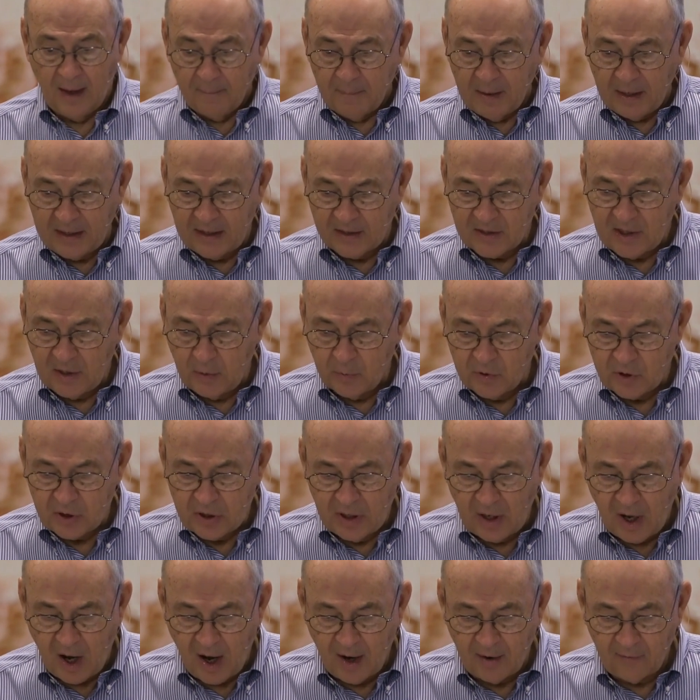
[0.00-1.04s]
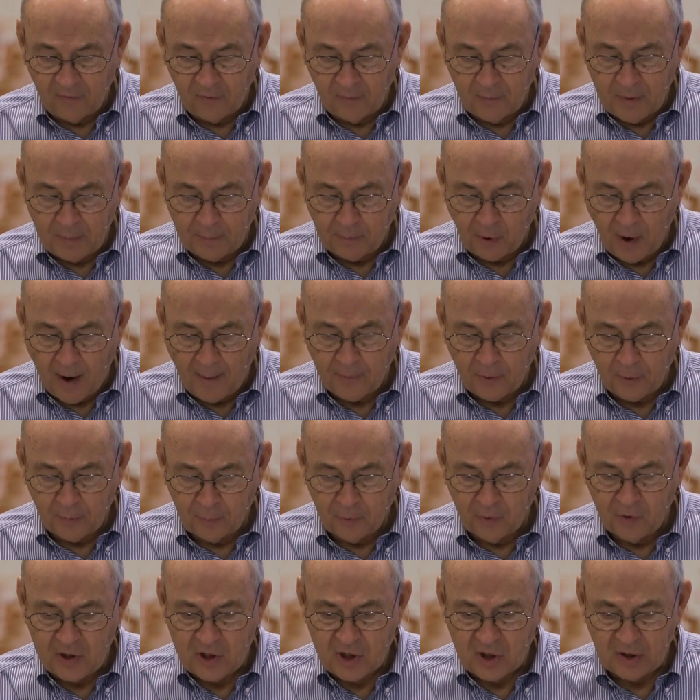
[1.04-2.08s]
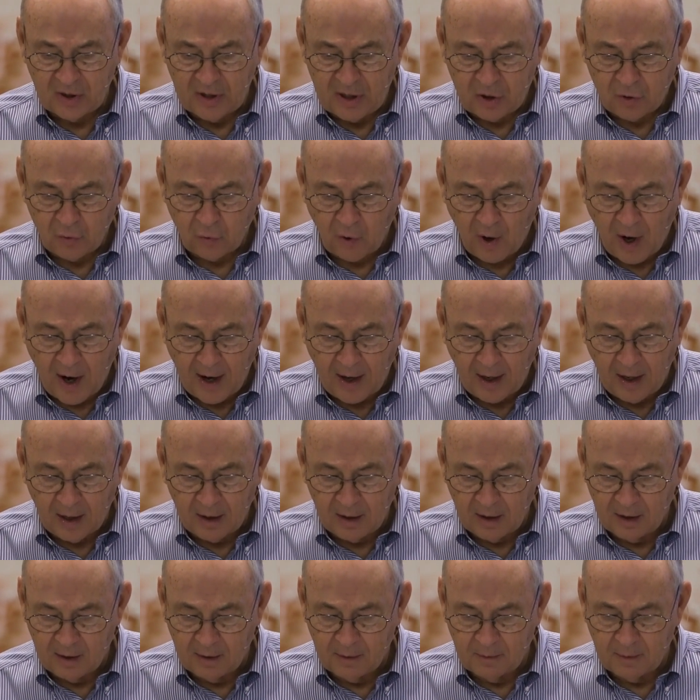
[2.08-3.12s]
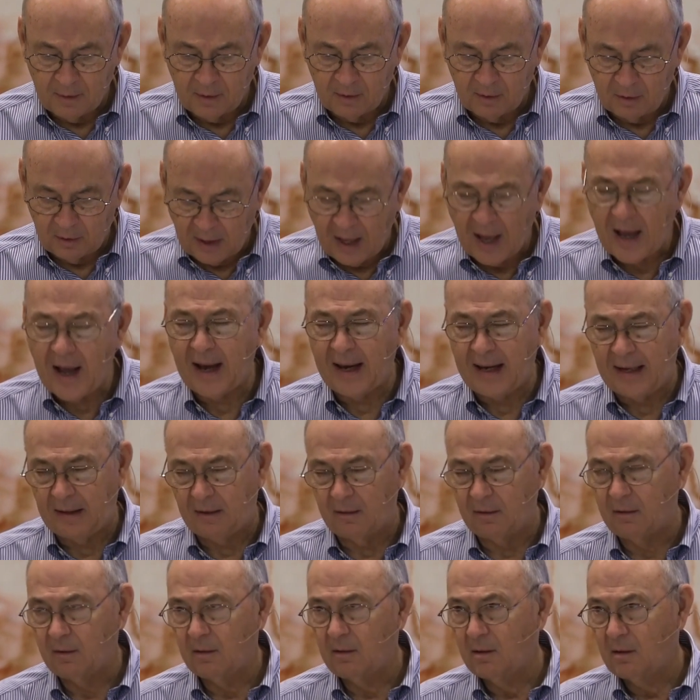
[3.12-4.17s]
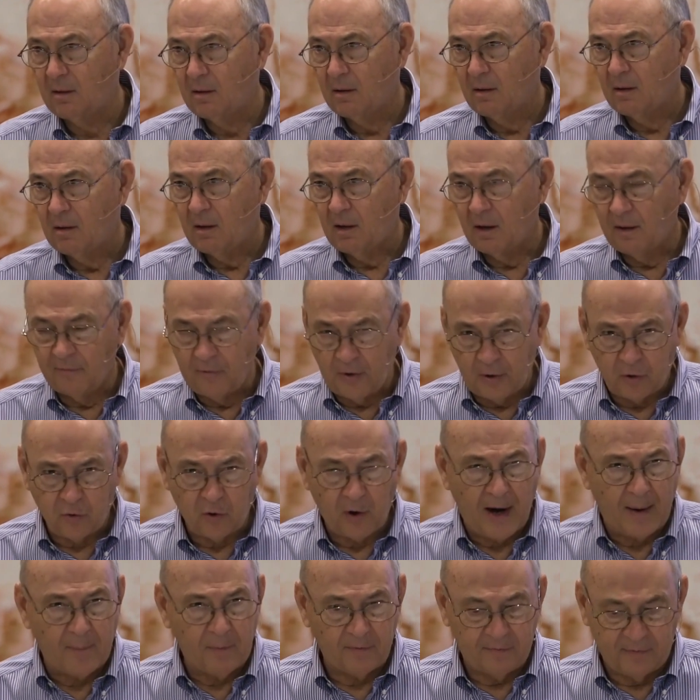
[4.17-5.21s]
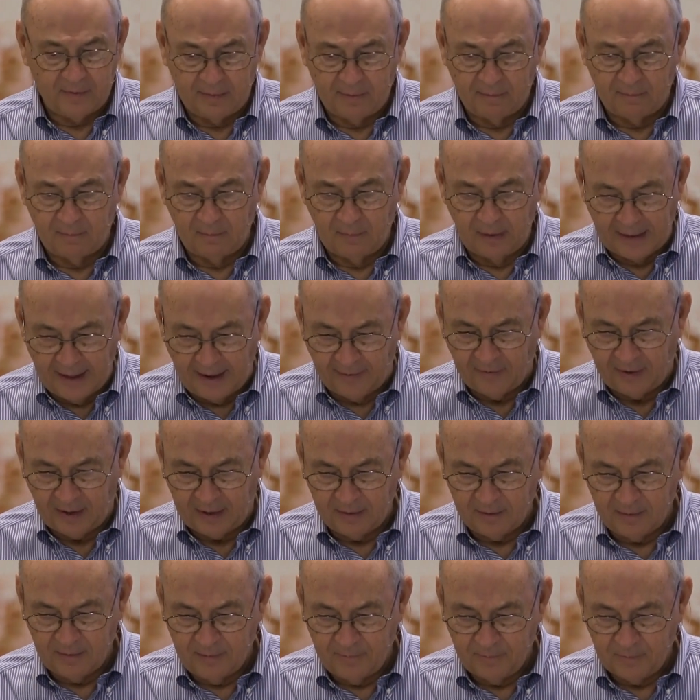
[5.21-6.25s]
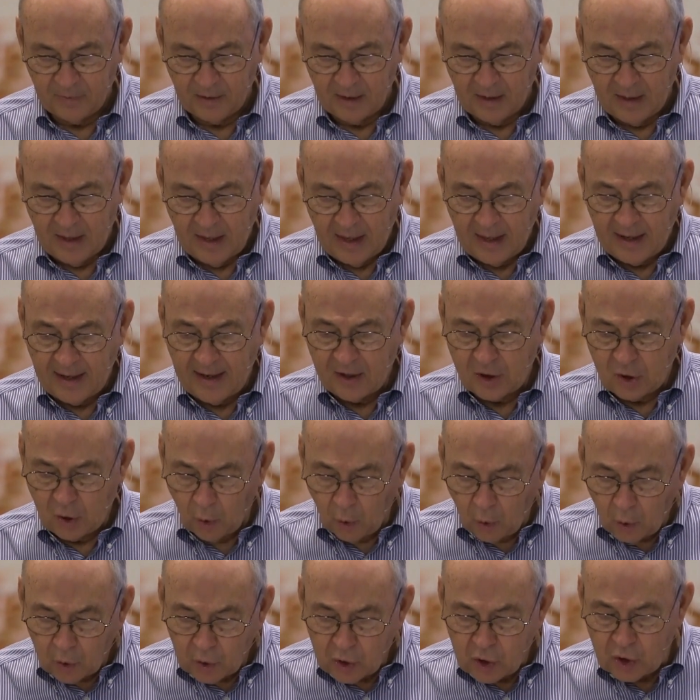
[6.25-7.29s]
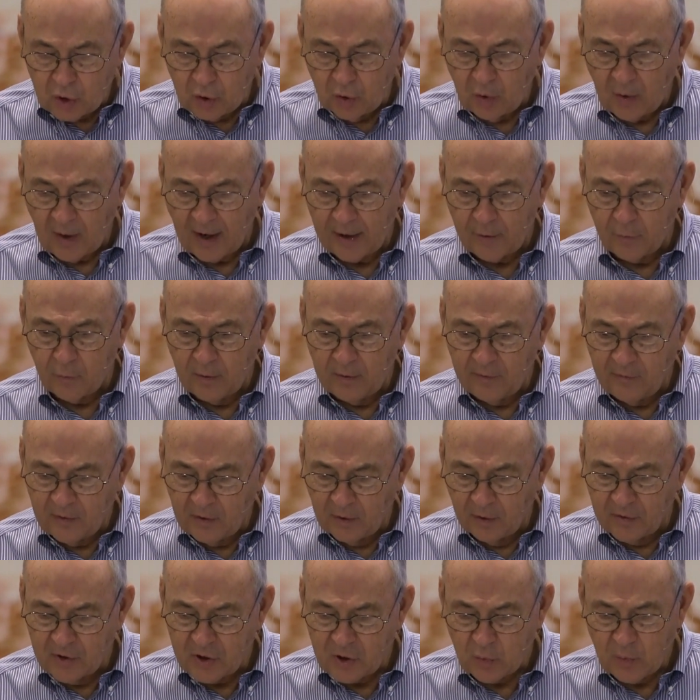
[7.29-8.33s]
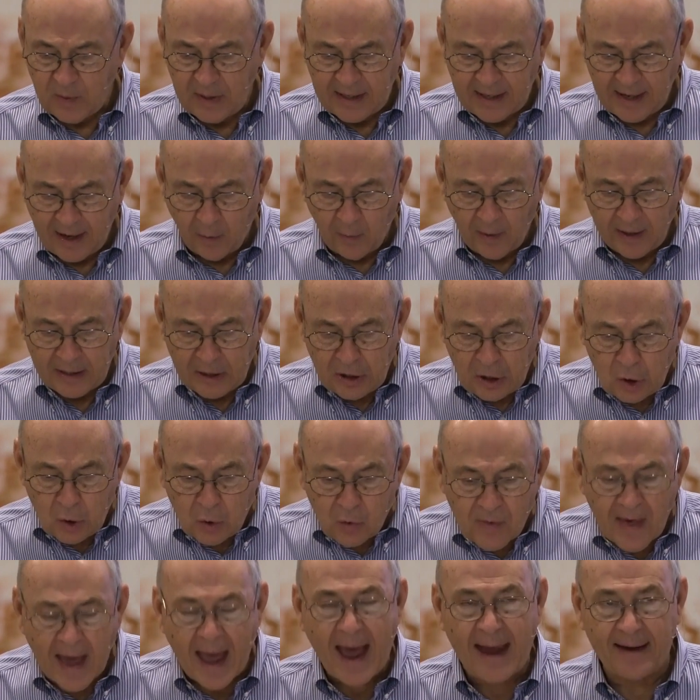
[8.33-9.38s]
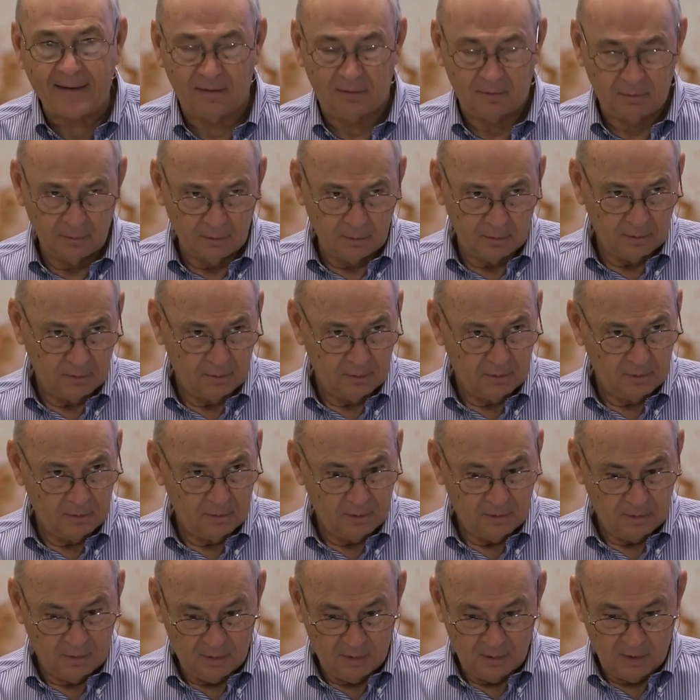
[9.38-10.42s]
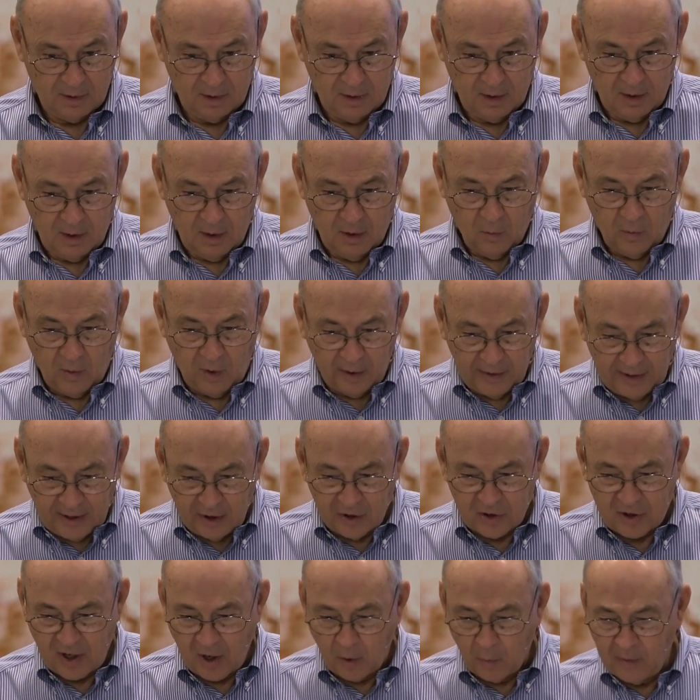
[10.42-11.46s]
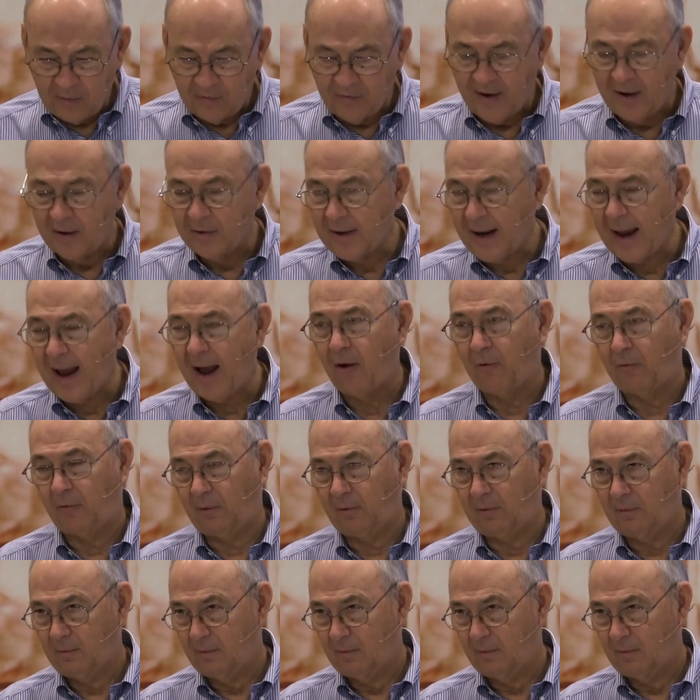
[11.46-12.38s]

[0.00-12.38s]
because he was not from the proper priestly line of the tribe of Levi. And I told you I'd reveal this week how I knew that. Well, here's how we found out.